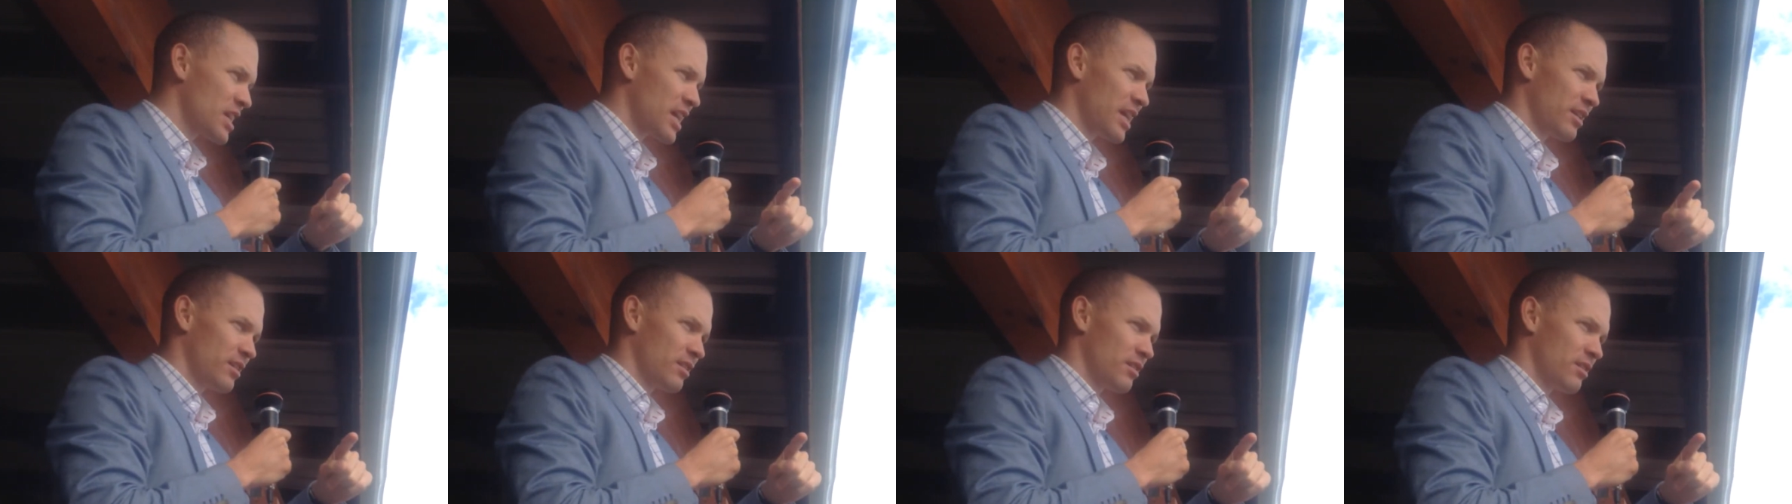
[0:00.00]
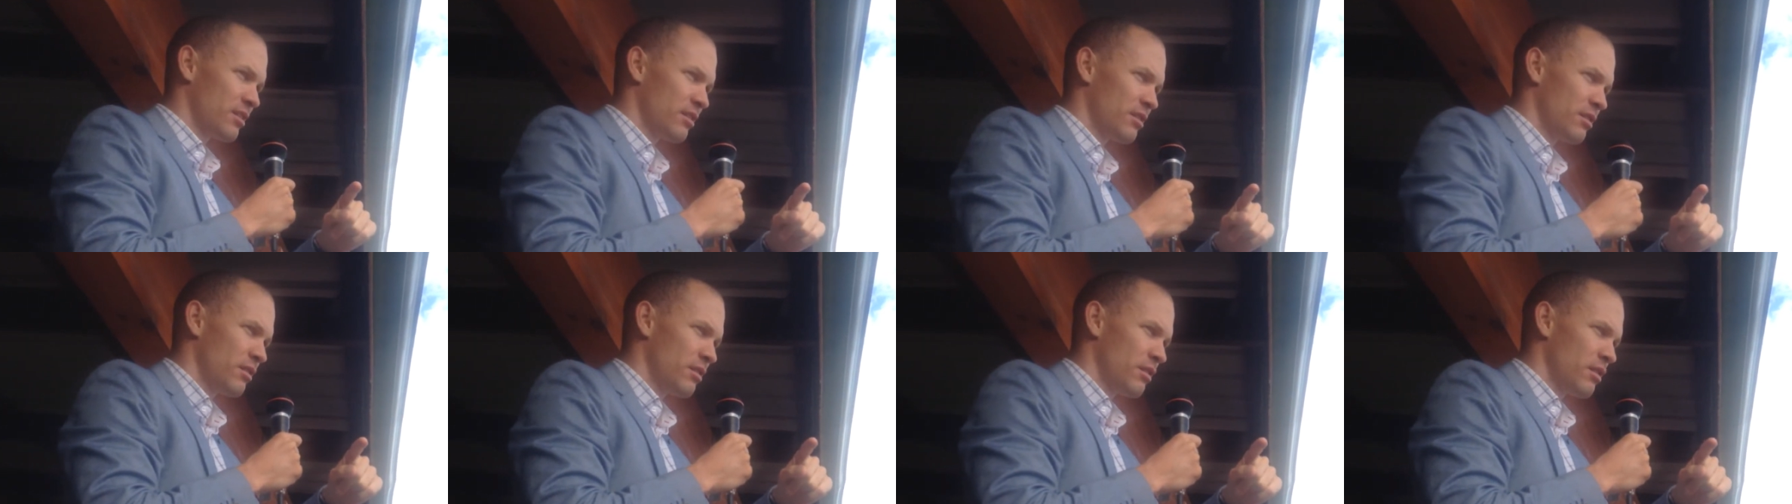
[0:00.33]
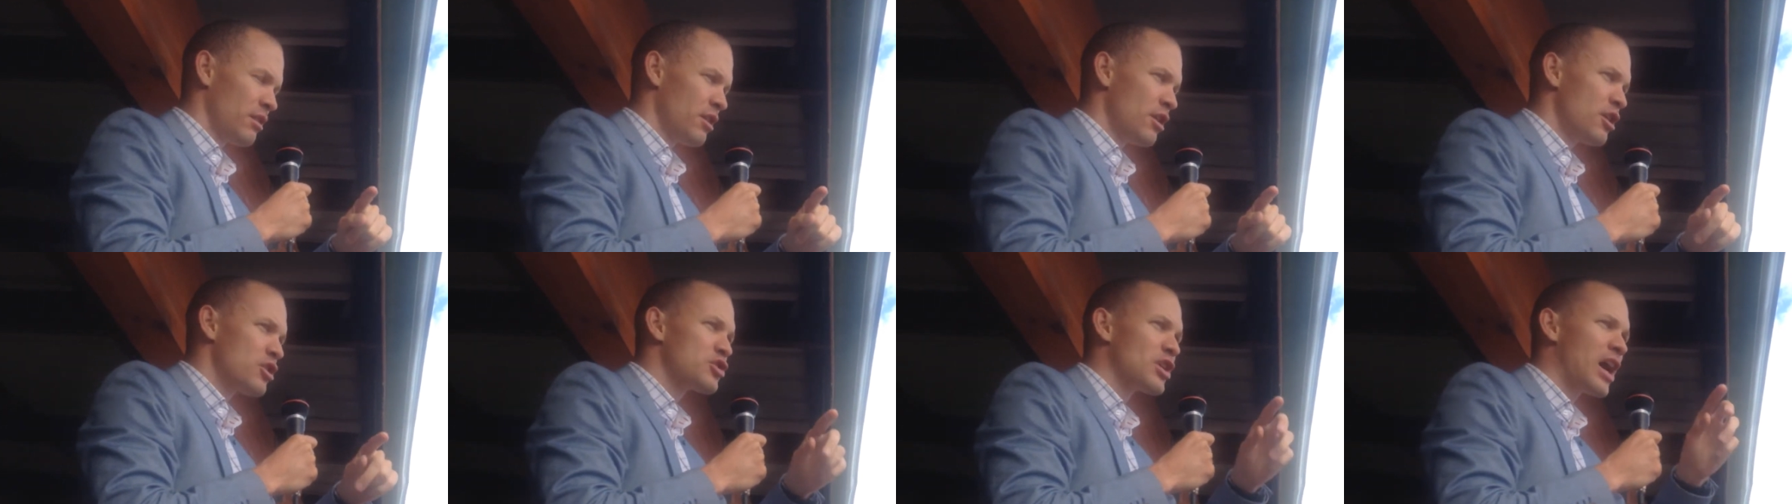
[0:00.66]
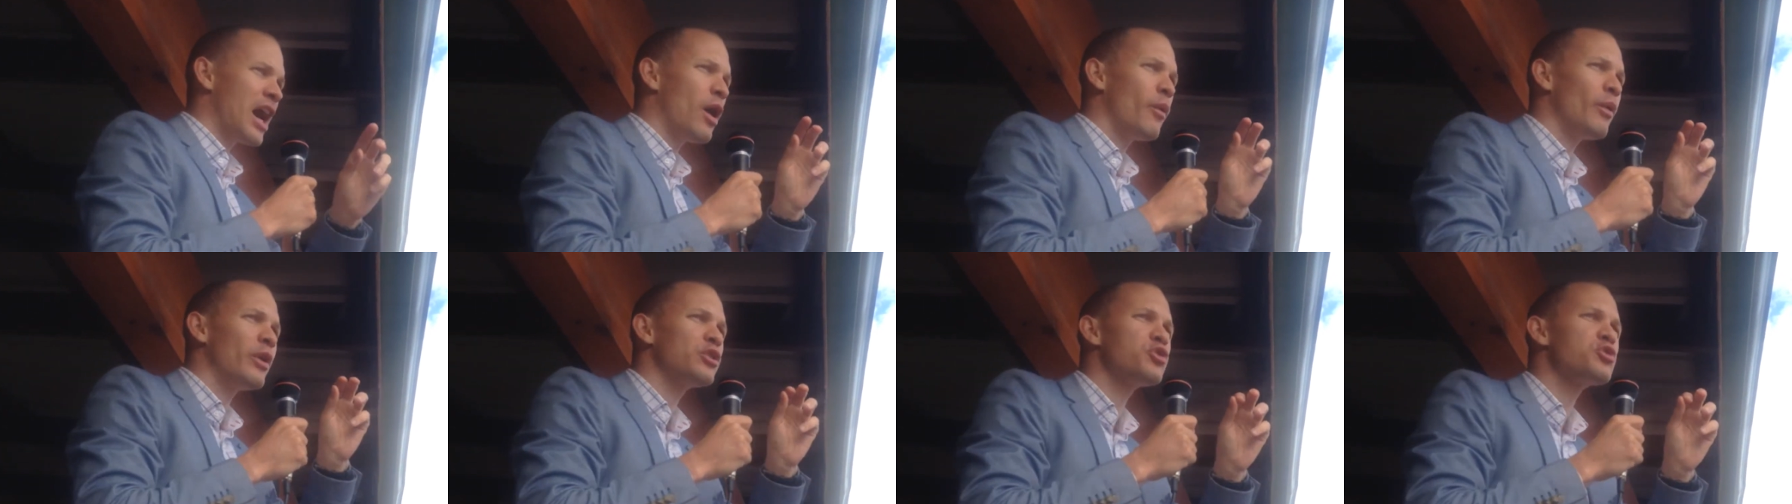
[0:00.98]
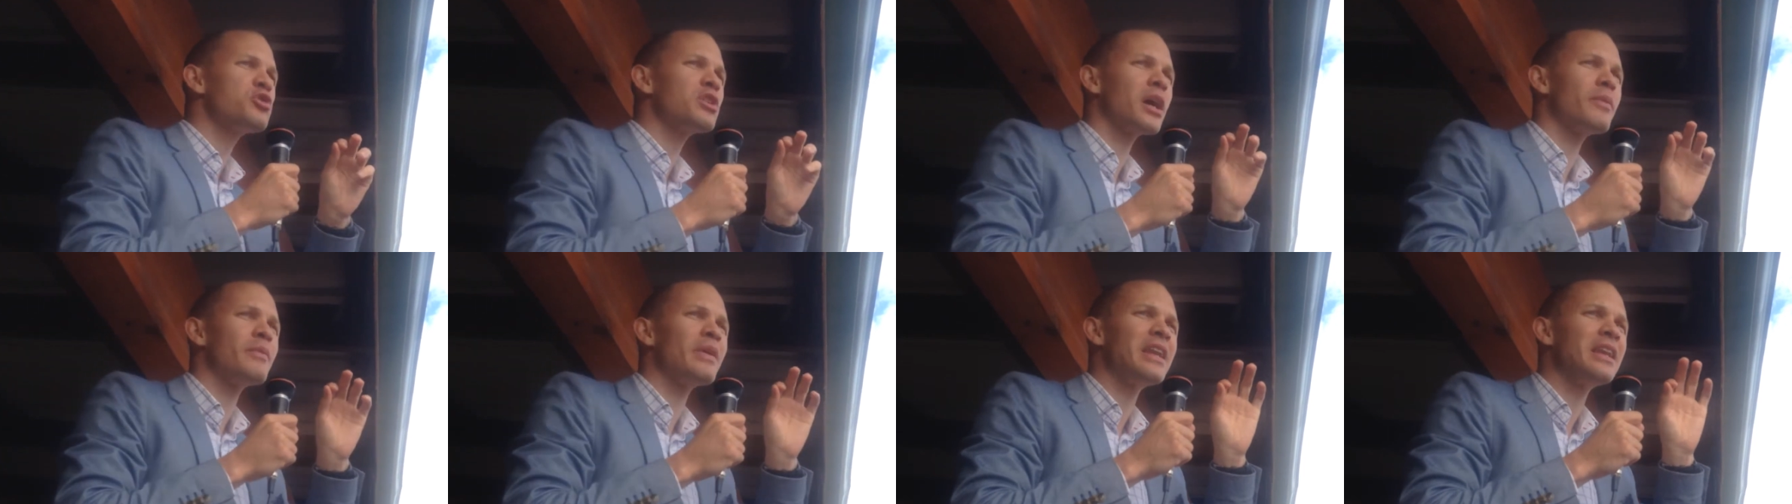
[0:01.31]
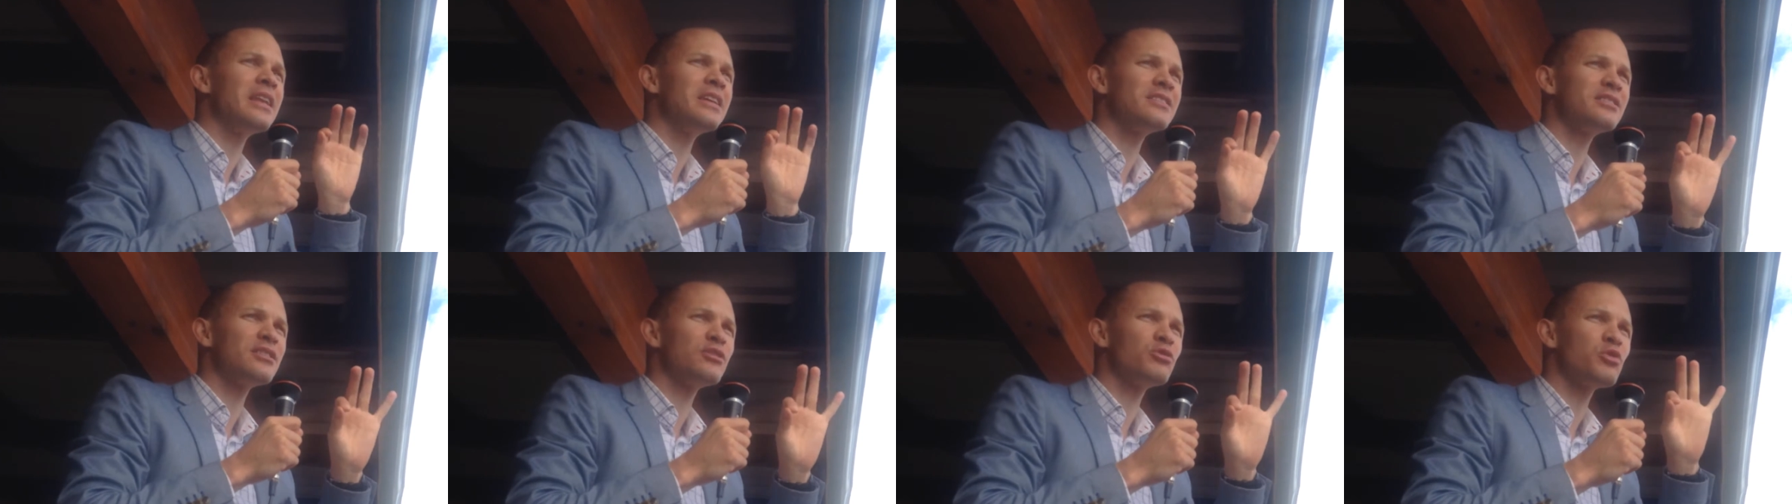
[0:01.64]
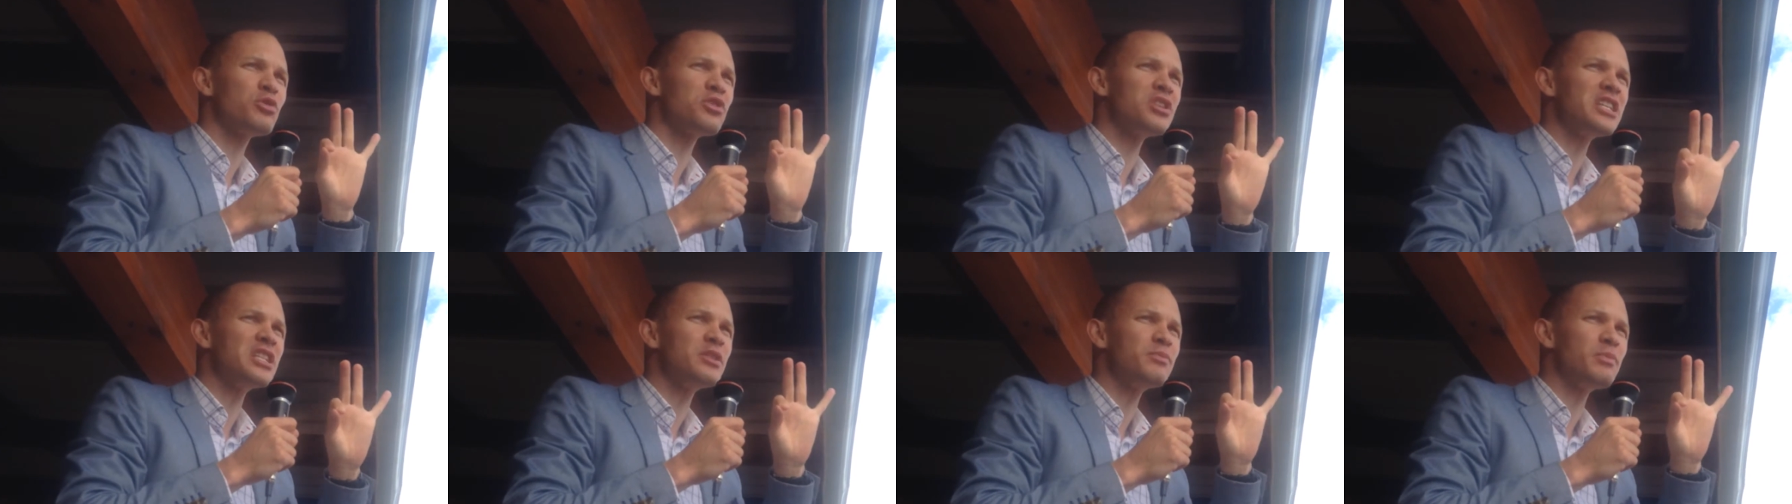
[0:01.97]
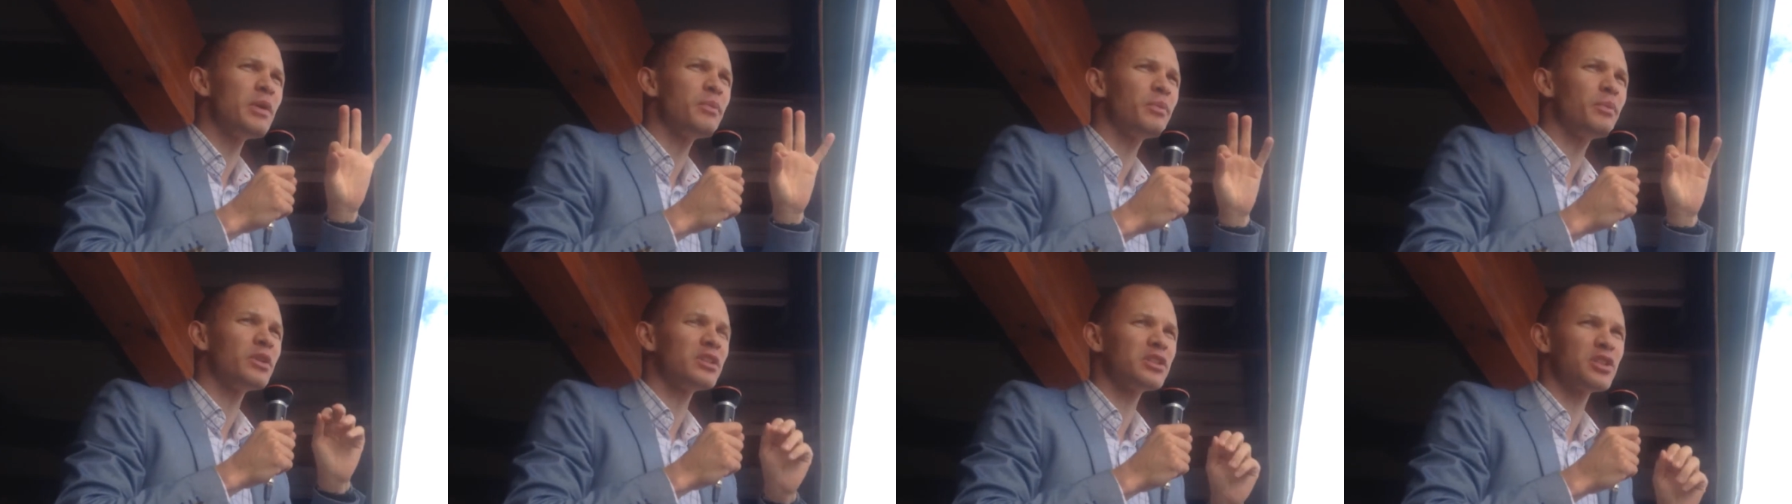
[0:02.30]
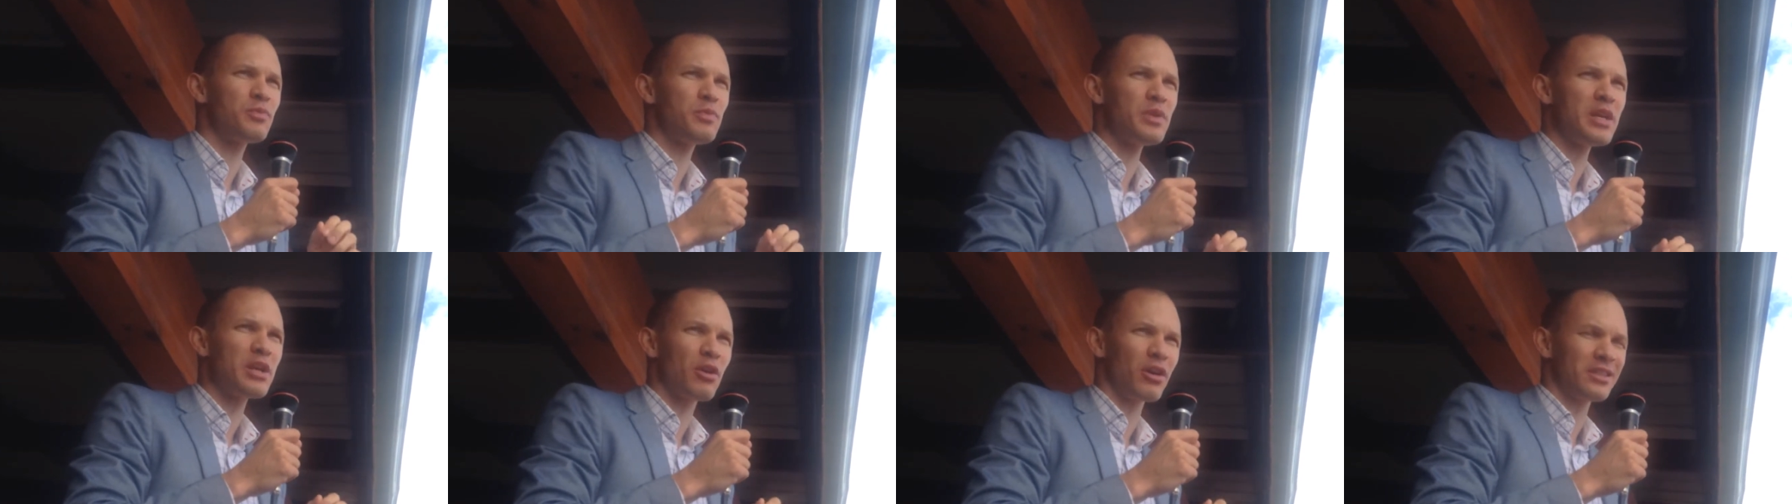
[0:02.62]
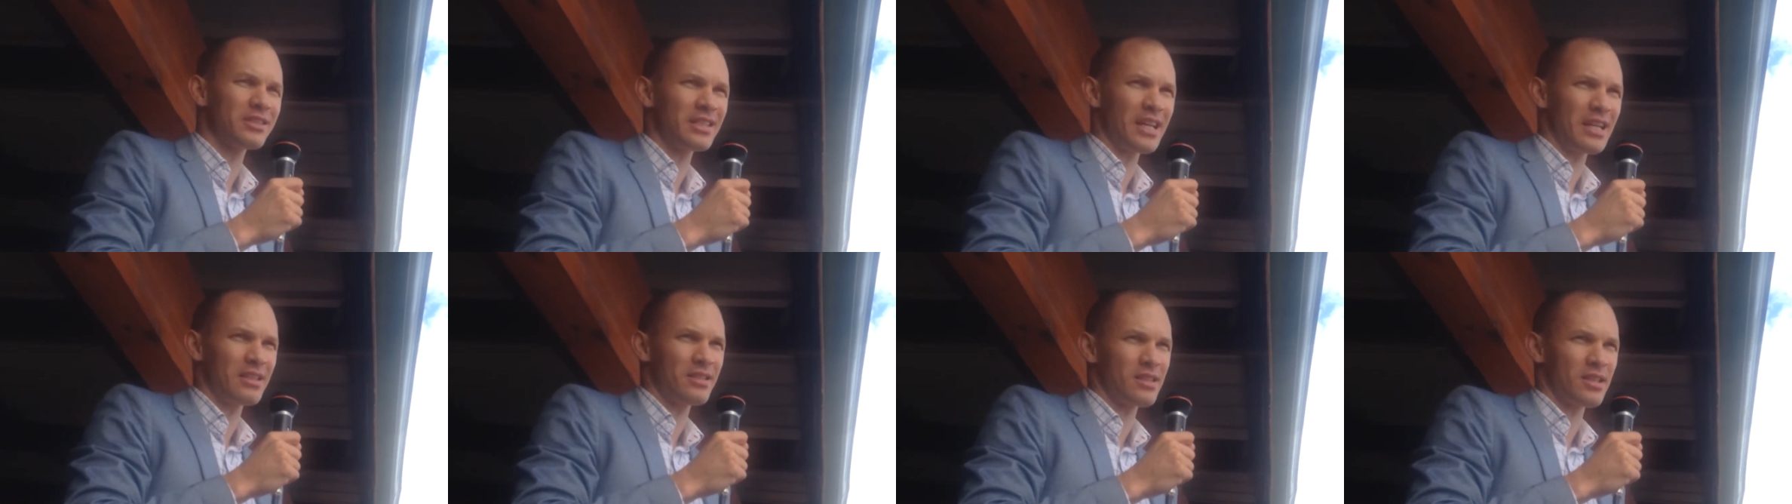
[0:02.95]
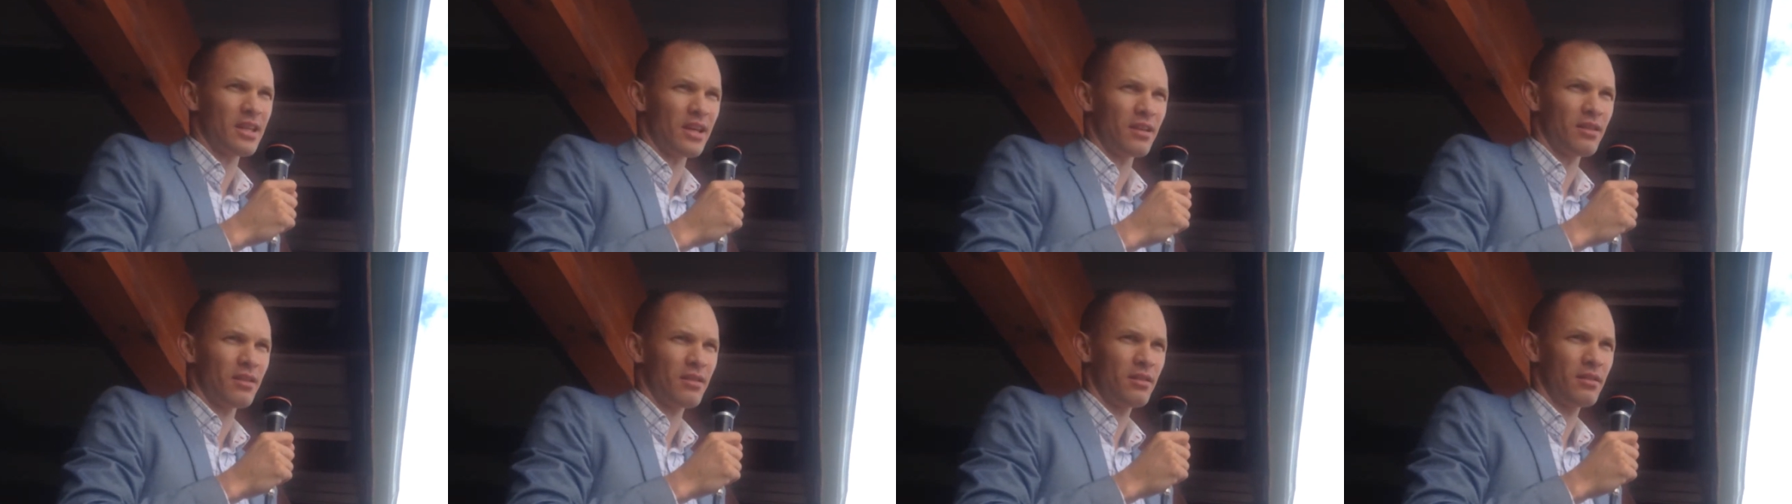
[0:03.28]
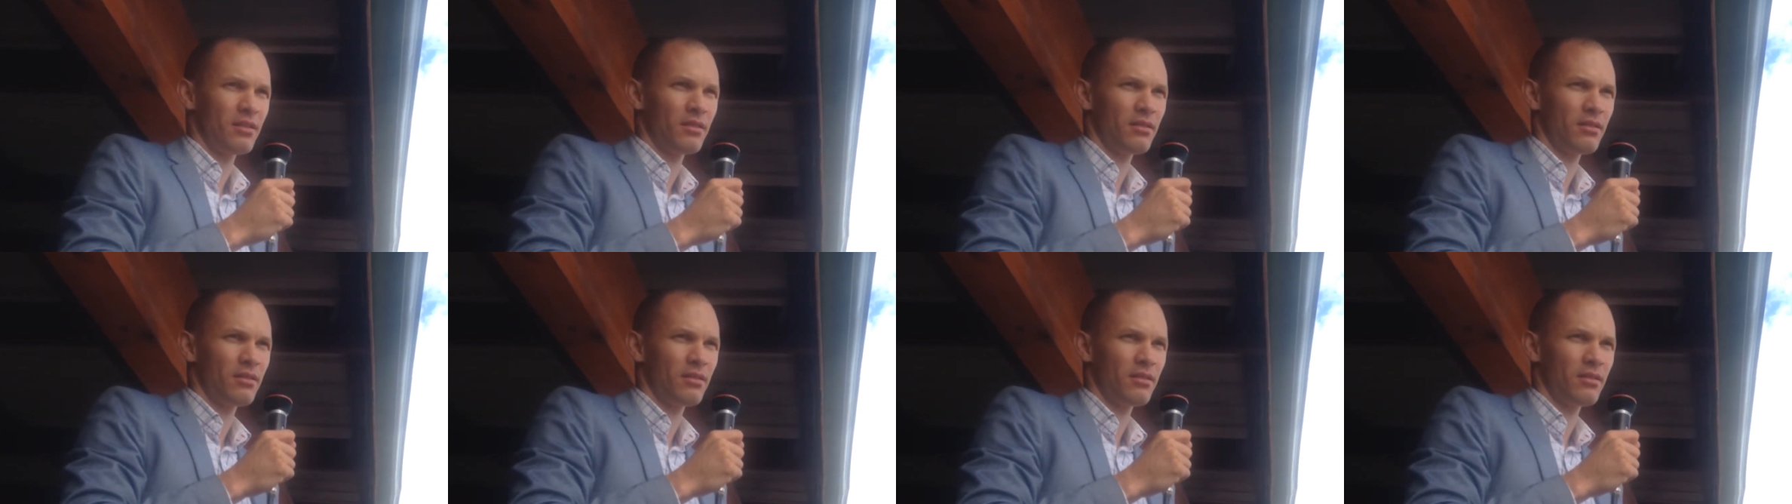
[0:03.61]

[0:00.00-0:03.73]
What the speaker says: train. So I want you to come and listen to these people speak on Saturday.